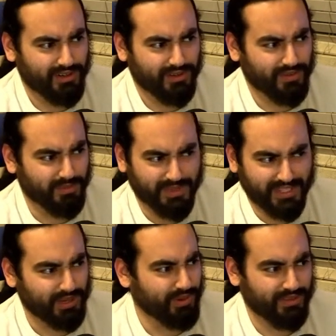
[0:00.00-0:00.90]
being
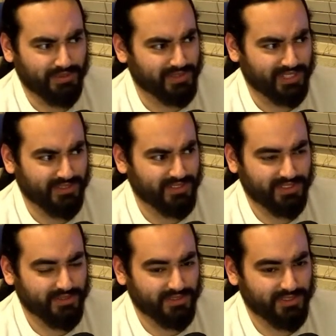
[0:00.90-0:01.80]
away from television
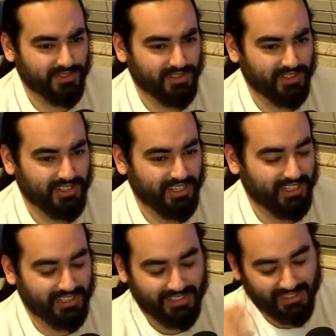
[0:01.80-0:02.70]
for so long,
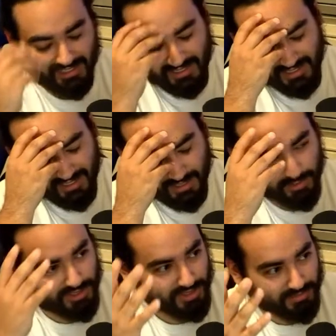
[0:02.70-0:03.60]
and it was
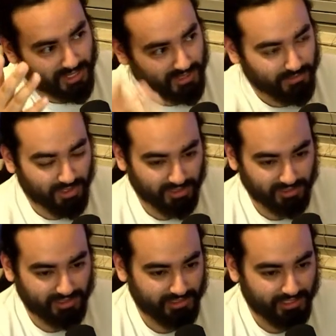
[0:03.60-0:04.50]
just
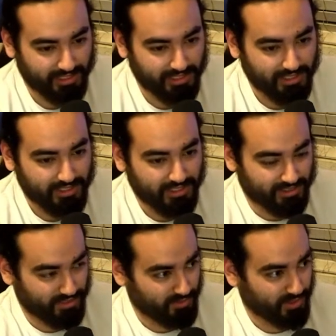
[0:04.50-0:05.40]
mind-boggling that
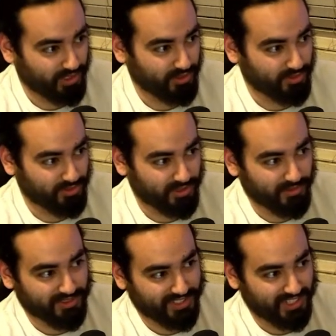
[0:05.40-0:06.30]
this would go through
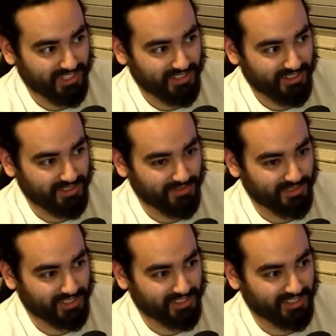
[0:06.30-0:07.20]
someone's head of
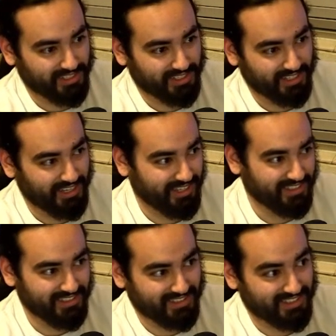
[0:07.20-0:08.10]
thinking hey,
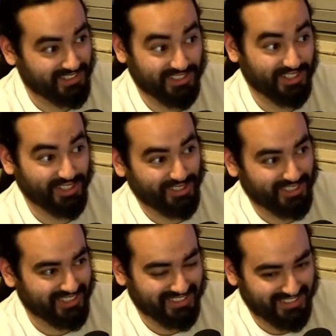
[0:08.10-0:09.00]
this is a good
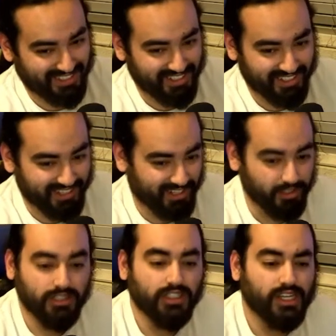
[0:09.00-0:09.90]
thing to say on air.
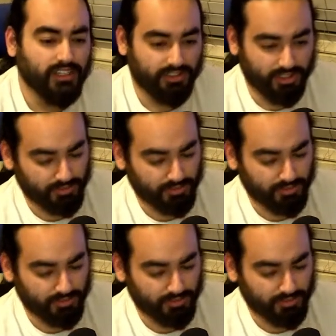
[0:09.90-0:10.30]
So